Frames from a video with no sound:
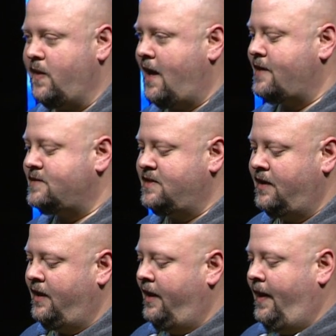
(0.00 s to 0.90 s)
that
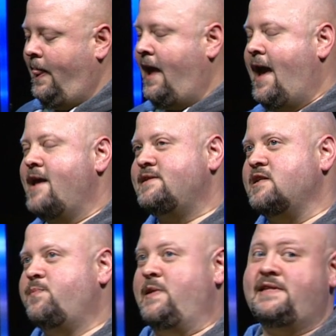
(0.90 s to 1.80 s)
has a
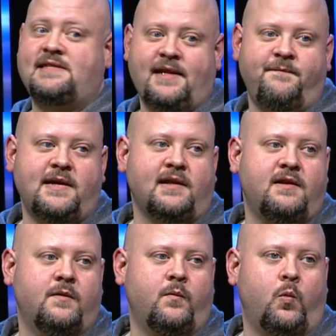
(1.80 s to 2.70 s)
specific,
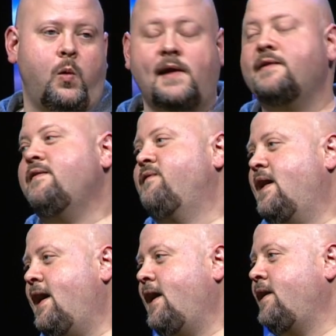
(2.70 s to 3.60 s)

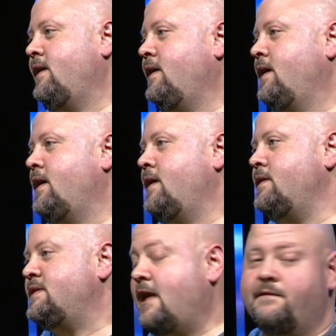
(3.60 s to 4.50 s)
well-defined,
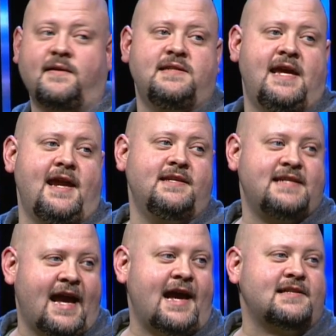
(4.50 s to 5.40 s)
self-contained
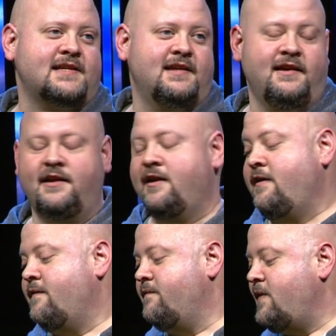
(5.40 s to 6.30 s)
task.
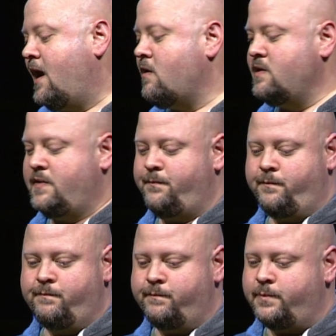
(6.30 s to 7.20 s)
Very
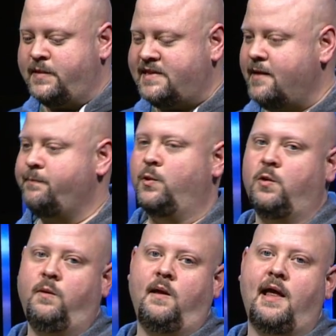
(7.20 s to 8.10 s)

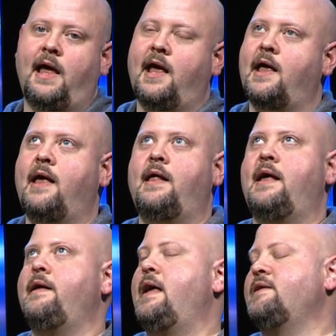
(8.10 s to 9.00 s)
simple,
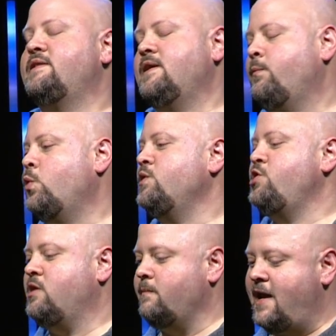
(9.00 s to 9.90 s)
as simple as you
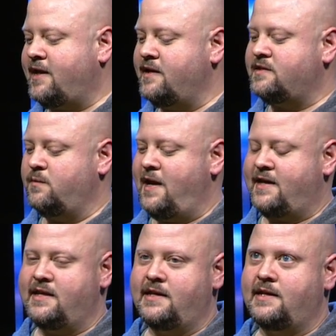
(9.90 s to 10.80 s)
can make it to make
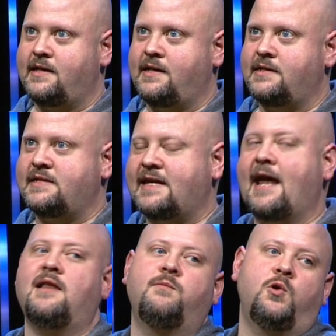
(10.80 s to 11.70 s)
it
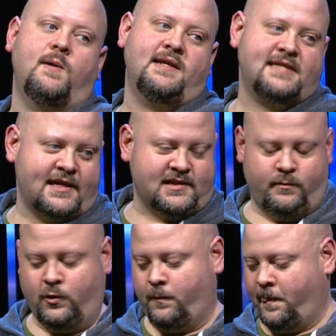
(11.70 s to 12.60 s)
scalable and
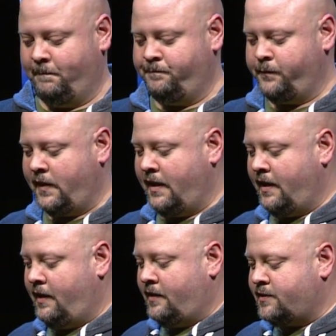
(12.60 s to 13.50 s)
testable.
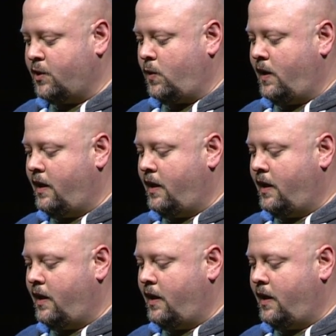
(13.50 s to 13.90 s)
So